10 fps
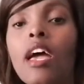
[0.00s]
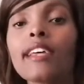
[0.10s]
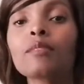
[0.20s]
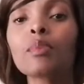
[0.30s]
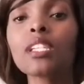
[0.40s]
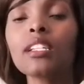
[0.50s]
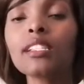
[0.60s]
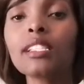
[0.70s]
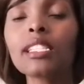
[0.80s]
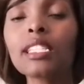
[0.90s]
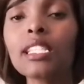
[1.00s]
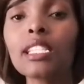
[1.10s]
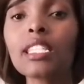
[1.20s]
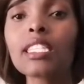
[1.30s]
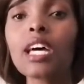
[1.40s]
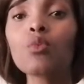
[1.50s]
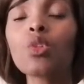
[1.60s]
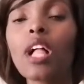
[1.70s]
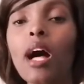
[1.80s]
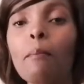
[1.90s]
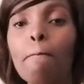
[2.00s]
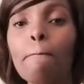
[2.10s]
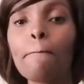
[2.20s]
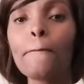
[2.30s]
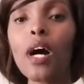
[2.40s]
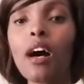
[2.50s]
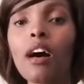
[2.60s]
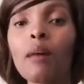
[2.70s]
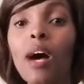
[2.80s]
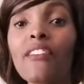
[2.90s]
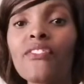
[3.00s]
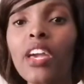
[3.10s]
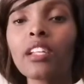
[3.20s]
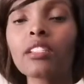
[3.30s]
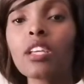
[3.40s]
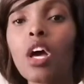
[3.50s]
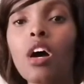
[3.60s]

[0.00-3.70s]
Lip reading: especially decisions that will affect